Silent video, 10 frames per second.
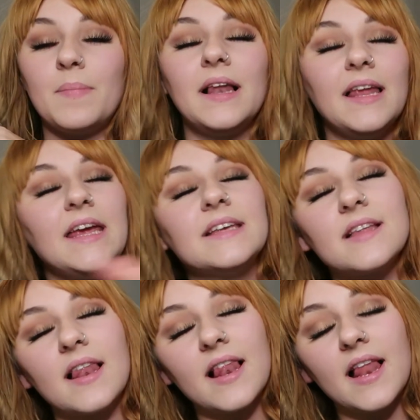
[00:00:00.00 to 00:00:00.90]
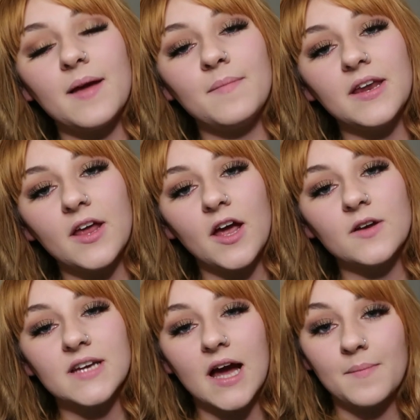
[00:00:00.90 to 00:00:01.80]
please let me know
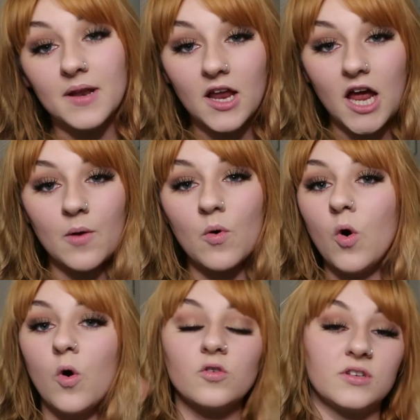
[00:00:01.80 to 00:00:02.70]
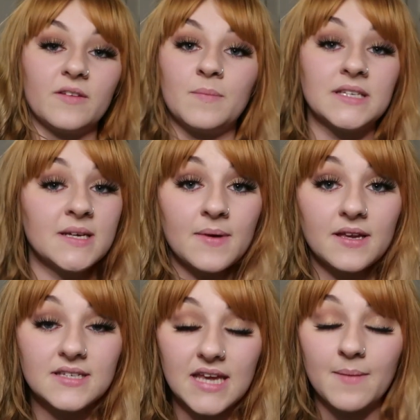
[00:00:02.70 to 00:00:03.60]
down below or give me a
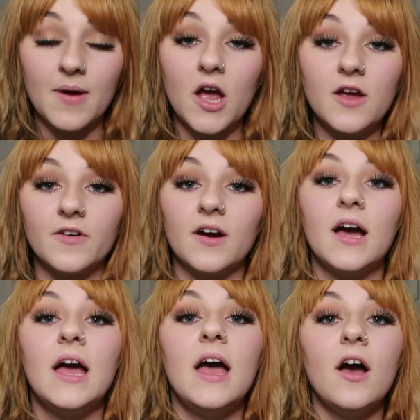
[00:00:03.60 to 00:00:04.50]
DM over